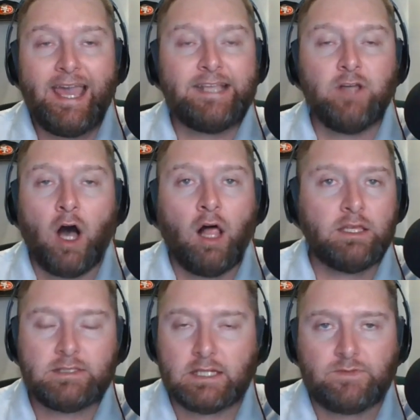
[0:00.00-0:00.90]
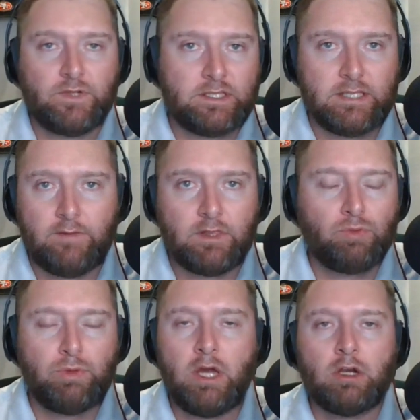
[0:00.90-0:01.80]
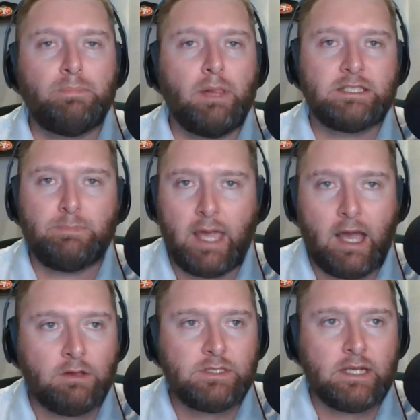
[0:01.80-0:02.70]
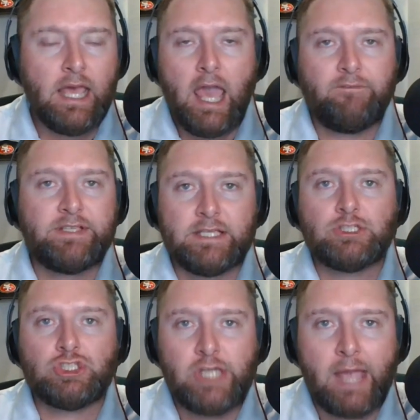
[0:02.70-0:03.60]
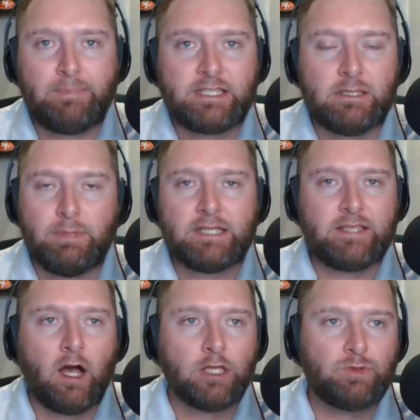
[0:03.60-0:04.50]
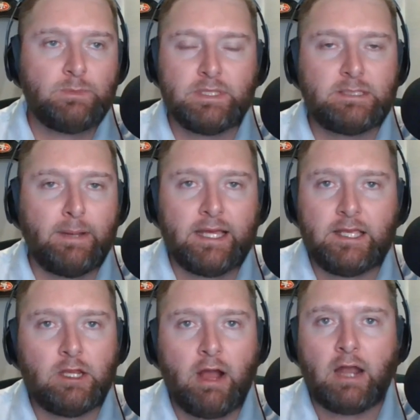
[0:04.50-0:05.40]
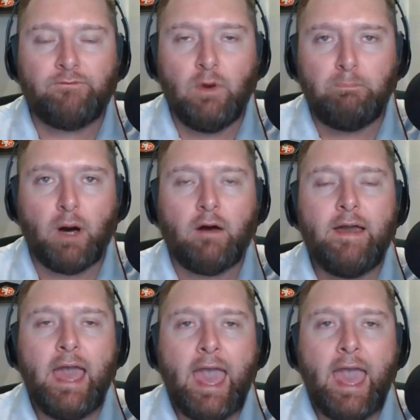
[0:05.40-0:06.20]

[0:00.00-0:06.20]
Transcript: He's all a six foot seven, 300 plus pounds, and if he's in shape, that's the biggest thing. Also, he's been spending a year out of football.